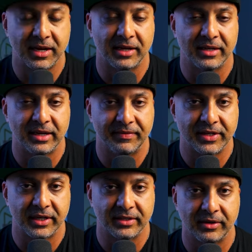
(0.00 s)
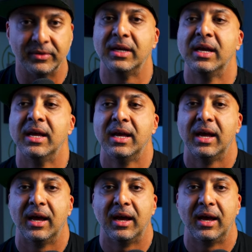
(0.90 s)
Dante DiVincenzo.
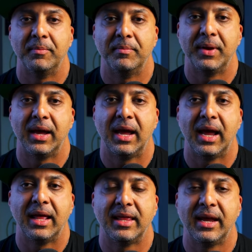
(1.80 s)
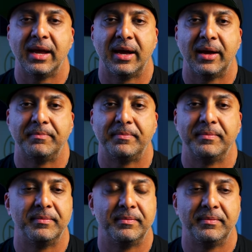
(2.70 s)
Um, They uh,
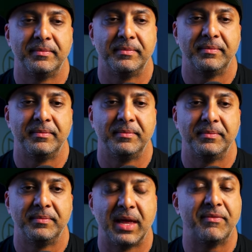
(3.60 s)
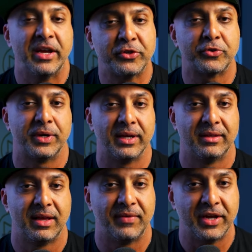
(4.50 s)
they have a history.
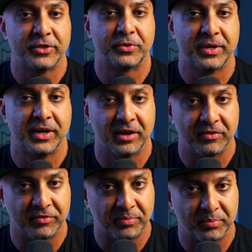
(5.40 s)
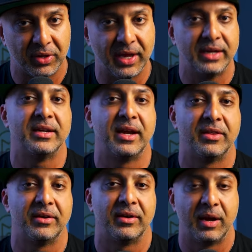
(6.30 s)
They have a history of playing
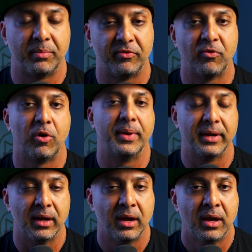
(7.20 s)
together and performing